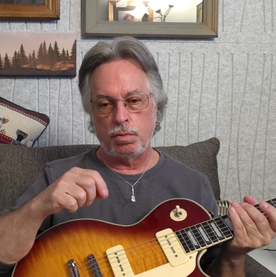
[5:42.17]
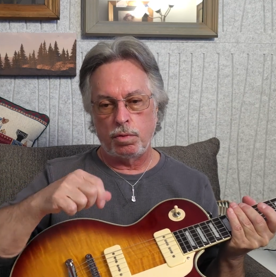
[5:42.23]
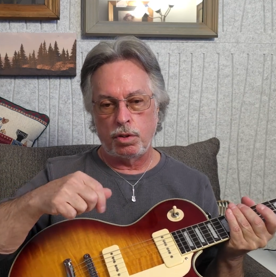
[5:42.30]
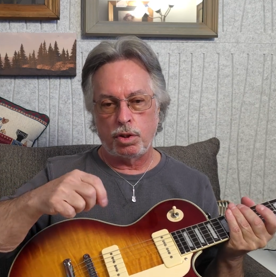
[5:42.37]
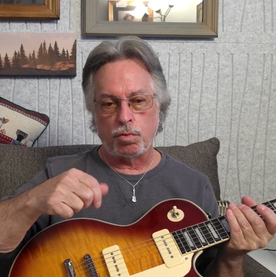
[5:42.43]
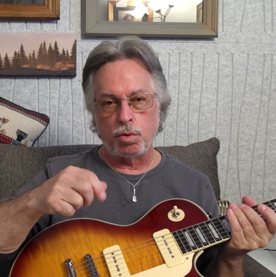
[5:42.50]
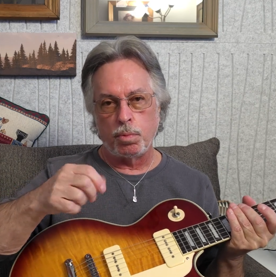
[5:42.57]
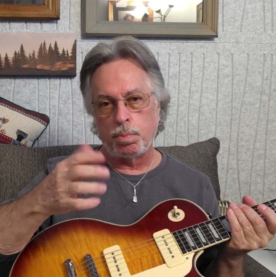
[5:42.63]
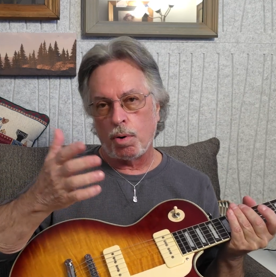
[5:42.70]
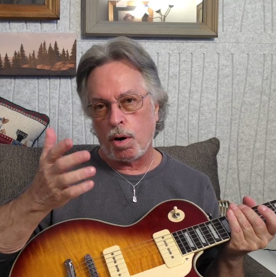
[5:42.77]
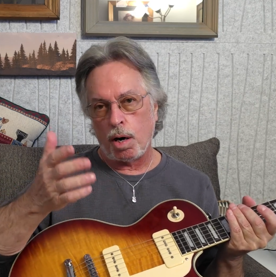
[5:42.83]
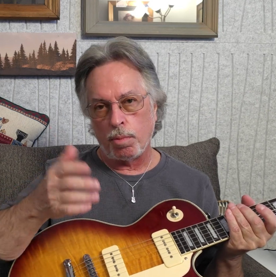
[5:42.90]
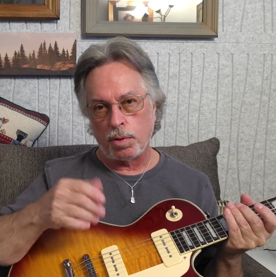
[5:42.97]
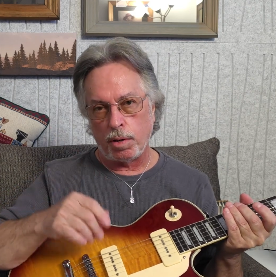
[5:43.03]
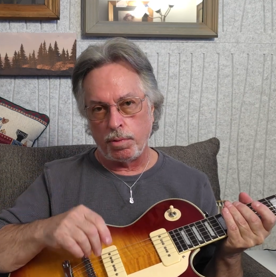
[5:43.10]
screw
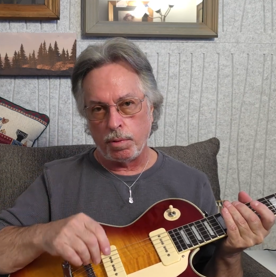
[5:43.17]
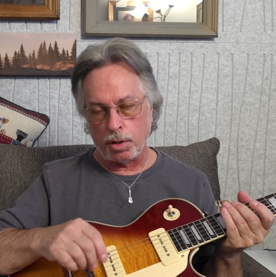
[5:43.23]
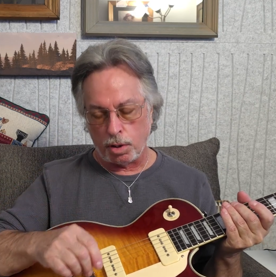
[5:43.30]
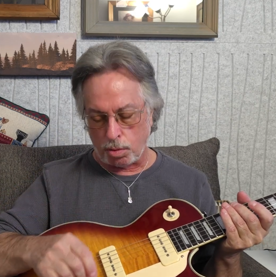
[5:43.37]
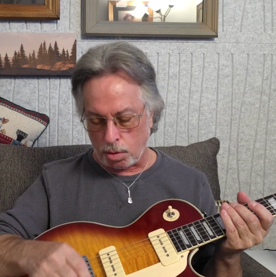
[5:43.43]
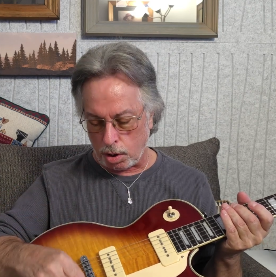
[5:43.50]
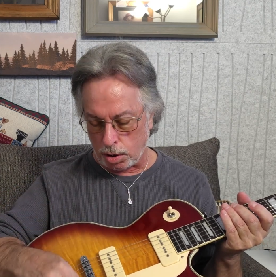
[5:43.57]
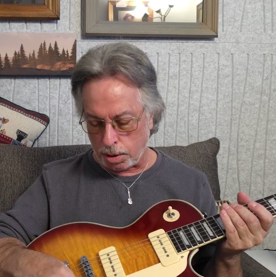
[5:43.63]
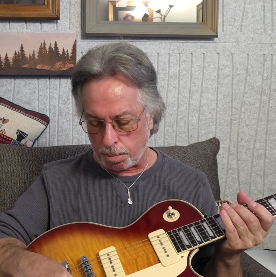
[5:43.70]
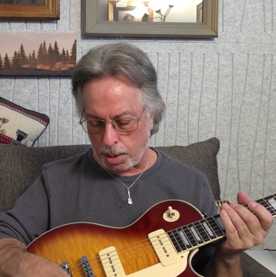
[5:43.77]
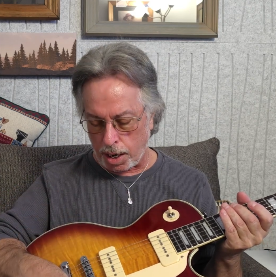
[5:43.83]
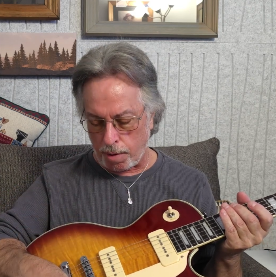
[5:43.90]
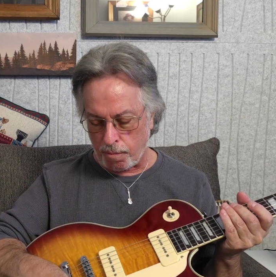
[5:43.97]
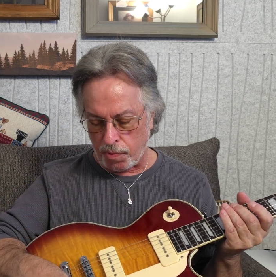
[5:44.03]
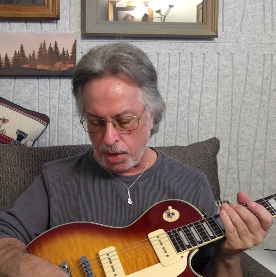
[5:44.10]
part, whatever you want to call it, the
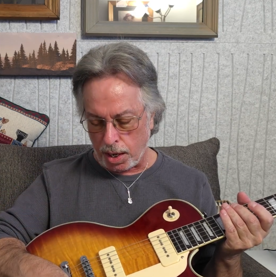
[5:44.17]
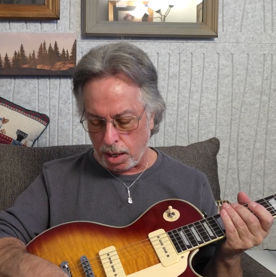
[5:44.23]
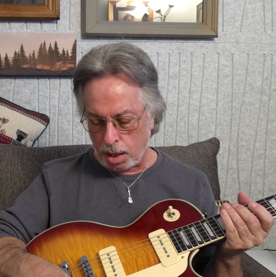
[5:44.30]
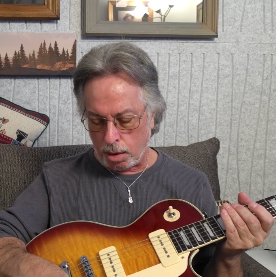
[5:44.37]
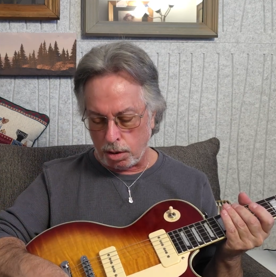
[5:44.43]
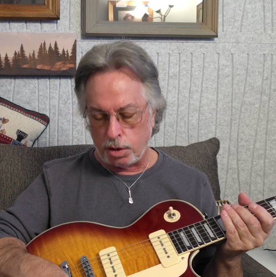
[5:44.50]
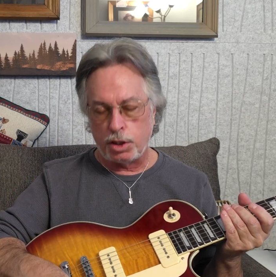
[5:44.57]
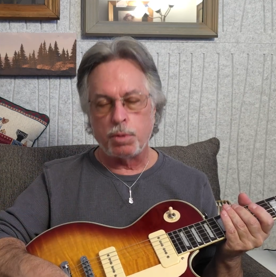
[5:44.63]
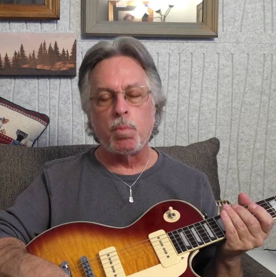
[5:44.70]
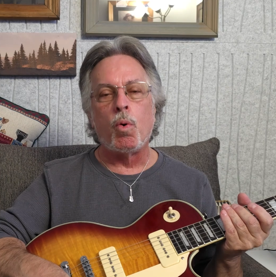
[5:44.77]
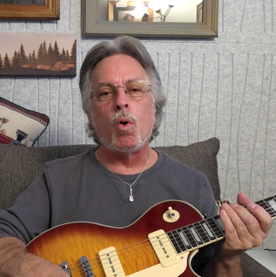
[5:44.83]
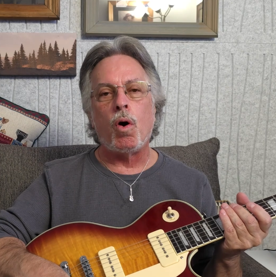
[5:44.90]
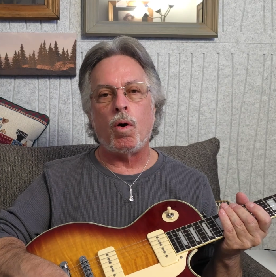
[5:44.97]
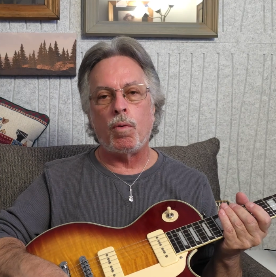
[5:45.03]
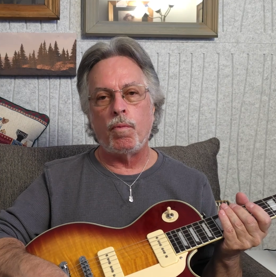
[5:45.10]
pot, is
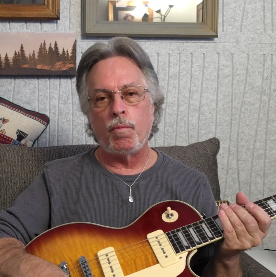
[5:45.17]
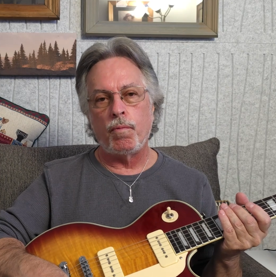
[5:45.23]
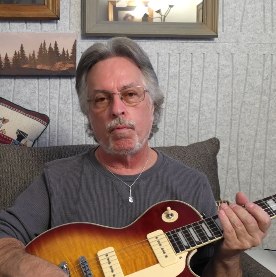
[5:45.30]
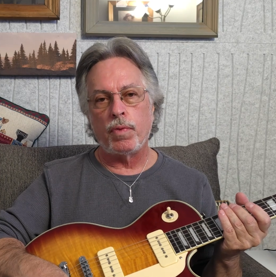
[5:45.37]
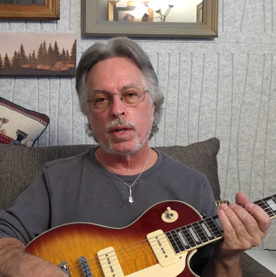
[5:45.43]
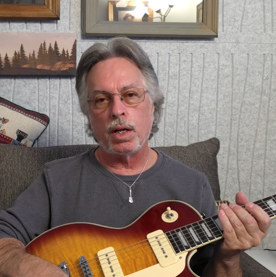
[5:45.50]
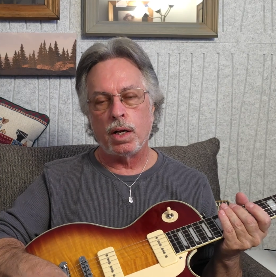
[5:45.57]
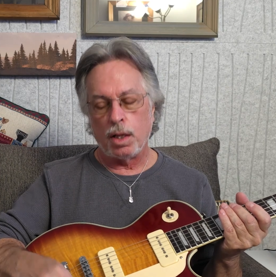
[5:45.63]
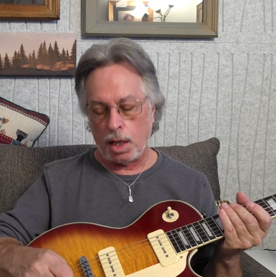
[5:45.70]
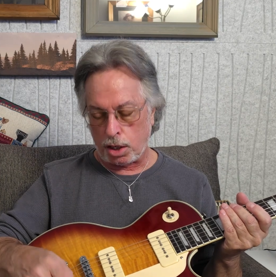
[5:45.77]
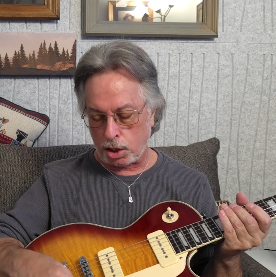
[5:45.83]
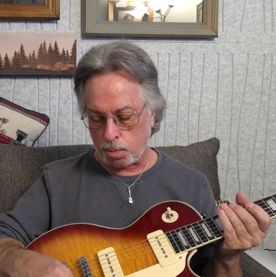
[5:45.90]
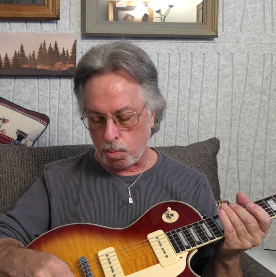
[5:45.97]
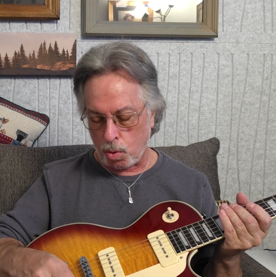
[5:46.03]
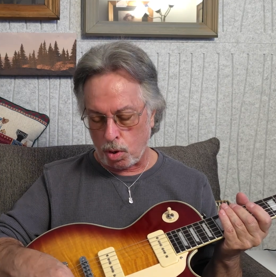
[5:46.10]
small, a lot
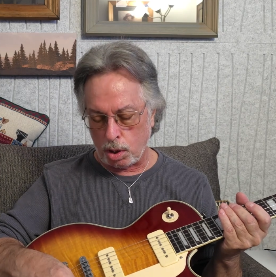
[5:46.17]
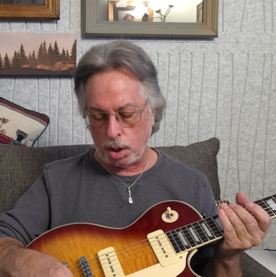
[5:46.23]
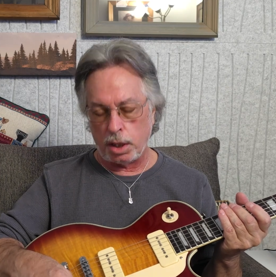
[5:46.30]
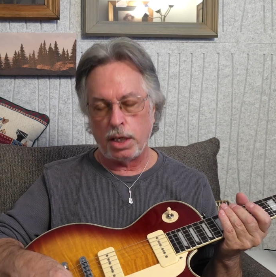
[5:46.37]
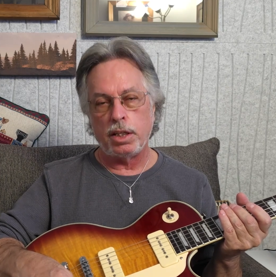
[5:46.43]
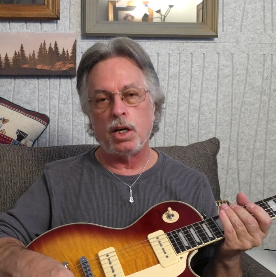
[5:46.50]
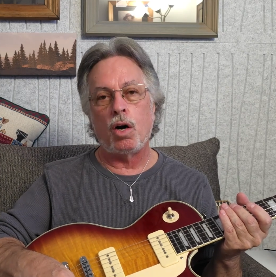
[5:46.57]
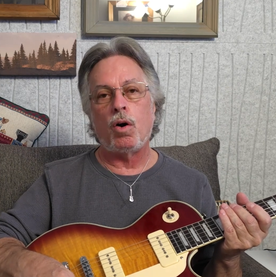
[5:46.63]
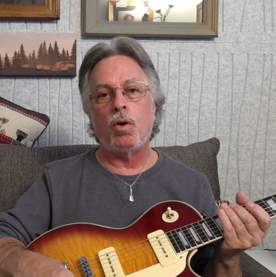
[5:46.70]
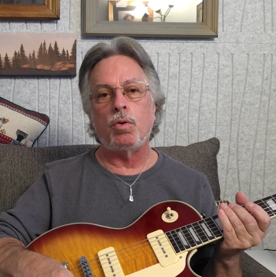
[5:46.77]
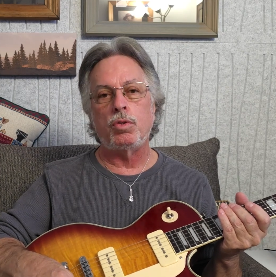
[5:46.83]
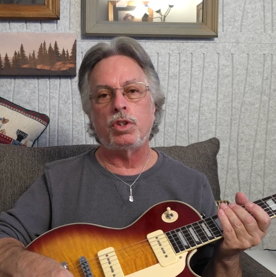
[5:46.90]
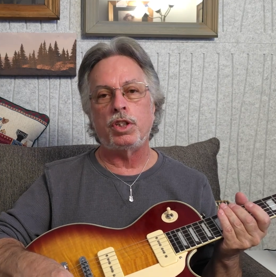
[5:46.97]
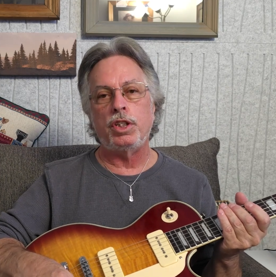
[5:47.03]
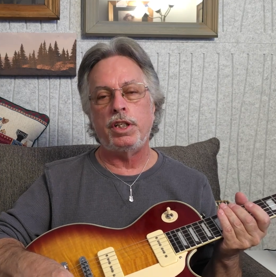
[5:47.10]
smaller than the
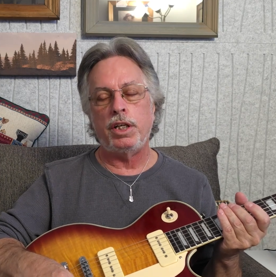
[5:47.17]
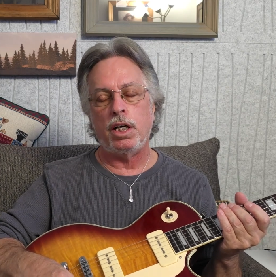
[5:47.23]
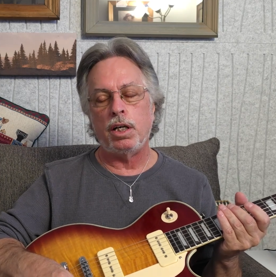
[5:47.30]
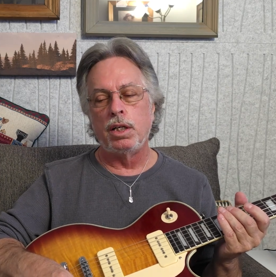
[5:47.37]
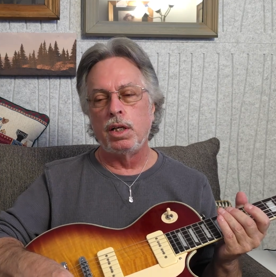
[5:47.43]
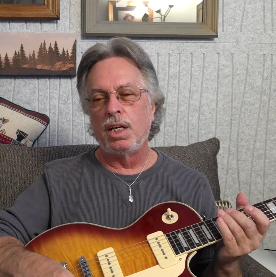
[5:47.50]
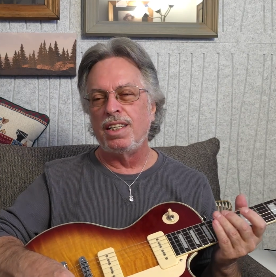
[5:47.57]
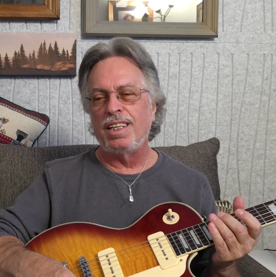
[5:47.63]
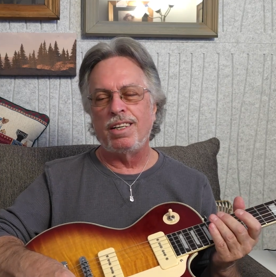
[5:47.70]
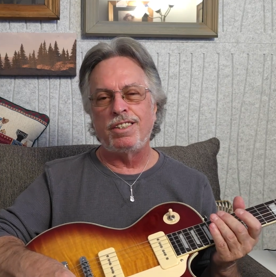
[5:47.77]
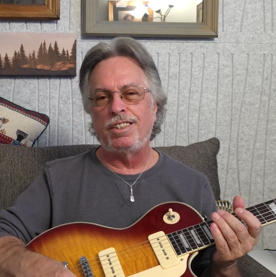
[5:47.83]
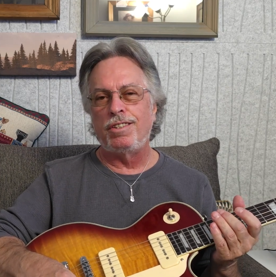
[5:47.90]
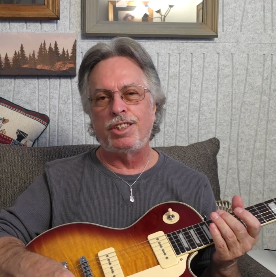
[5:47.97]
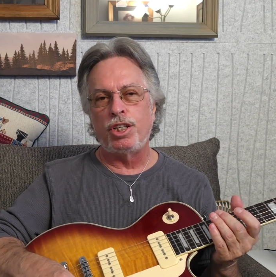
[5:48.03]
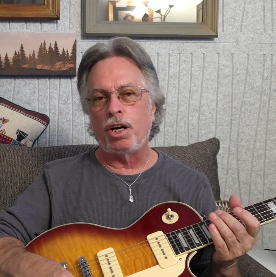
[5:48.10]
holes in here. They're
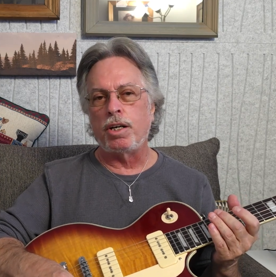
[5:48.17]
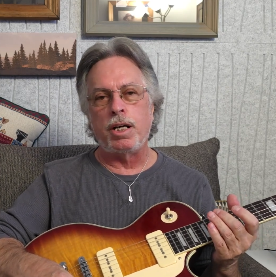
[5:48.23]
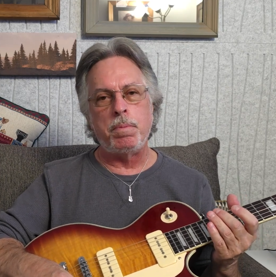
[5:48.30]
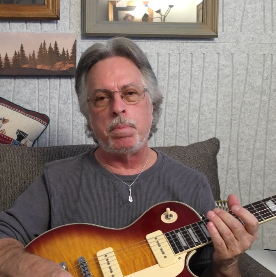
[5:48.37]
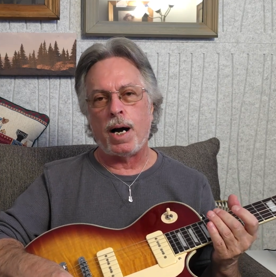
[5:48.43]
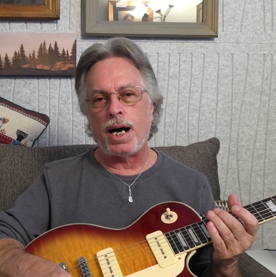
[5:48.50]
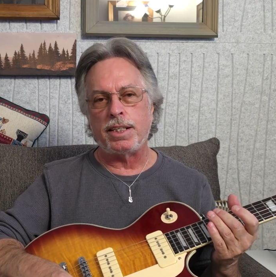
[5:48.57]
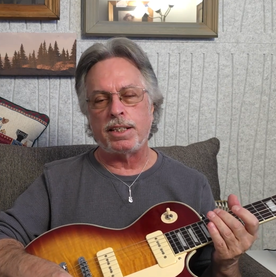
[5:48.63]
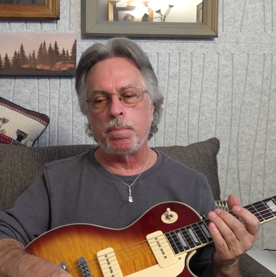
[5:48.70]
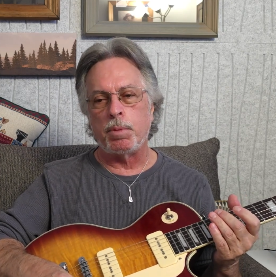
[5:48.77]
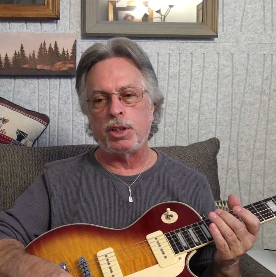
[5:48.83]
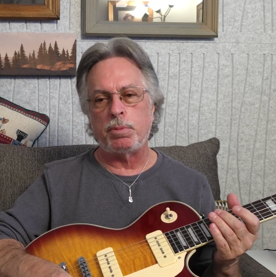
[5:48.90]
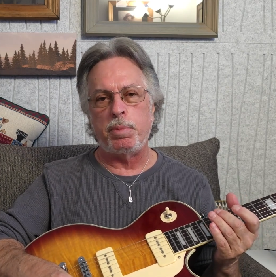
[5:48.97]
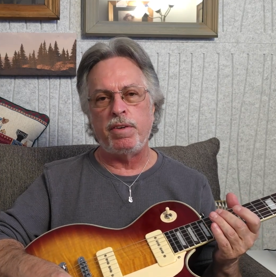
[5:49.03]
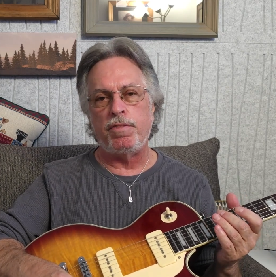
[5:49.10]
junky pots. They
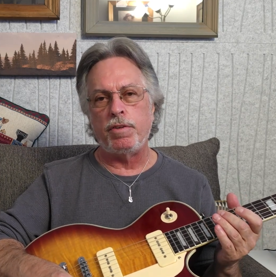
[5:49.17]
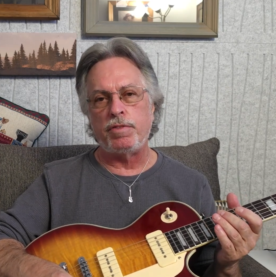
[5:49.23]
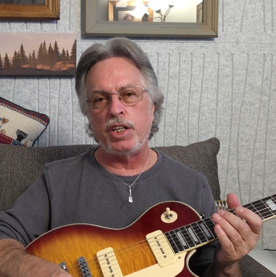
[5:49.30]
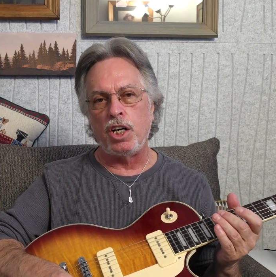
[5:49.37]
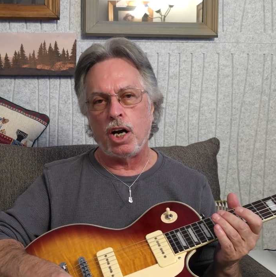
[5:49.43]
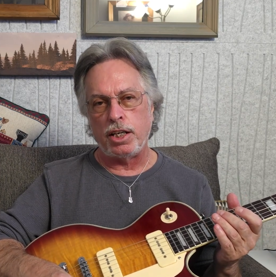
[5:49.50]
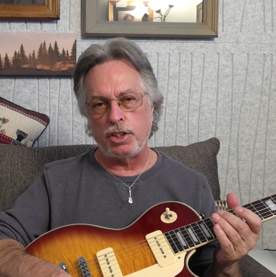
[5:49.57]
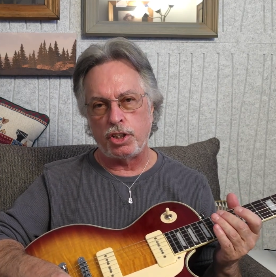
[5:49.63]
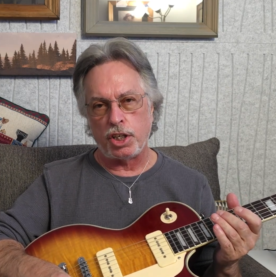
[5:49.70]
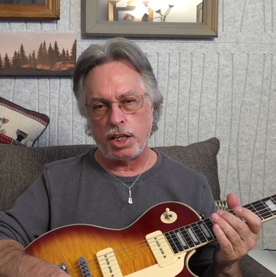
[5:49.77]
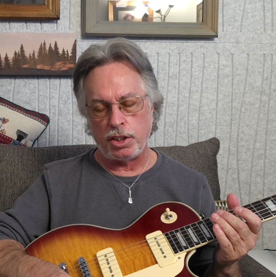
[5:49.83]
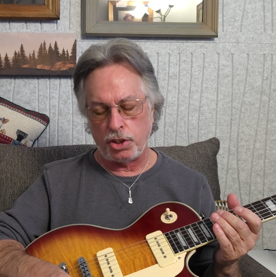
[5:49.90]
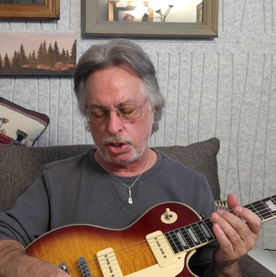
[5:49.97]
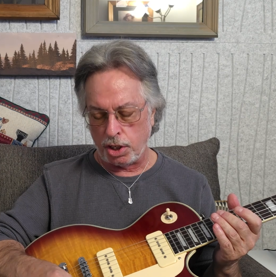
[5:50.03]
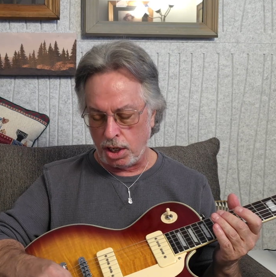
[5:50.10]
must be 59
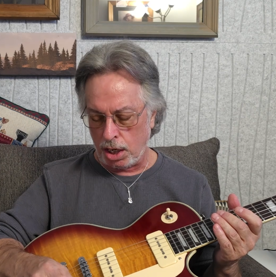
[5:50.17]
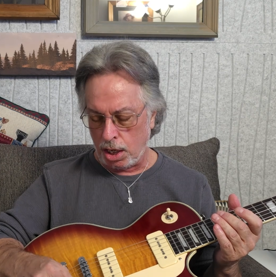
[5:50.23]
cents.